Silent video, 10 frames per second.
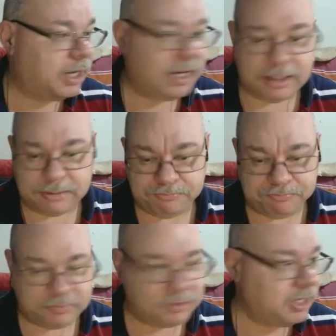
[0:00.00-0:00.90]

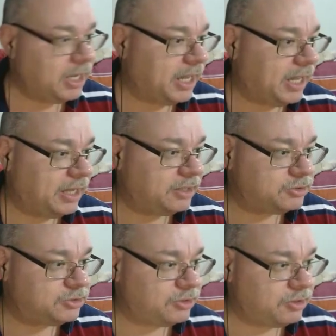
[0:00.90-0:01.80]

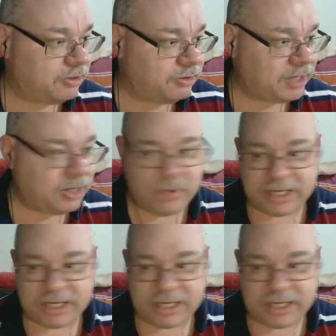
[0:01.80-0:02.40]
And then